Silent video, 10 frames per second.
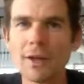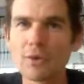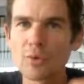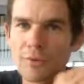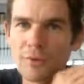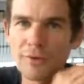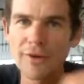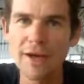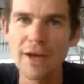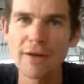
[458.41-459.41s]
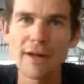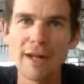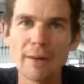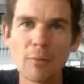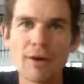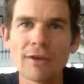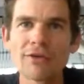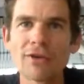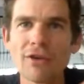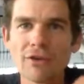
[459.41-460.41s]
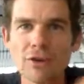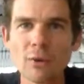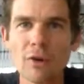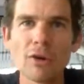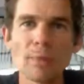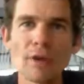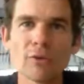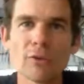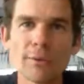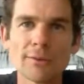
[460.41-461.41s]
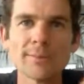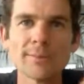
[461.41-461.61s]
So after a decade of eating animal products, still got low B12.